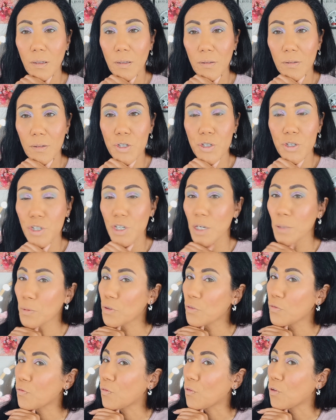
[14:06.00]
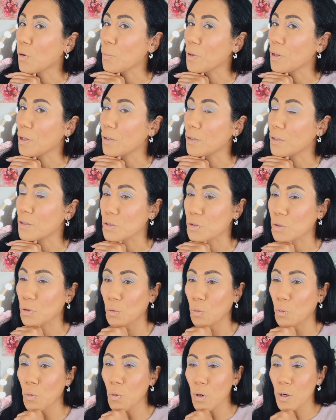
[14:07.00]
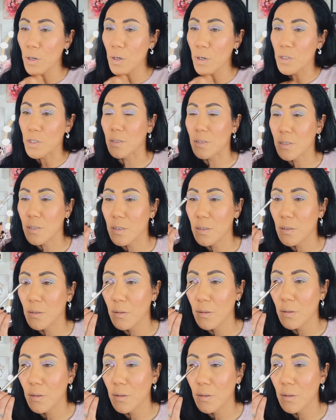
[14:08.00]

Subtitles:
this shimmer formula is gorgeous.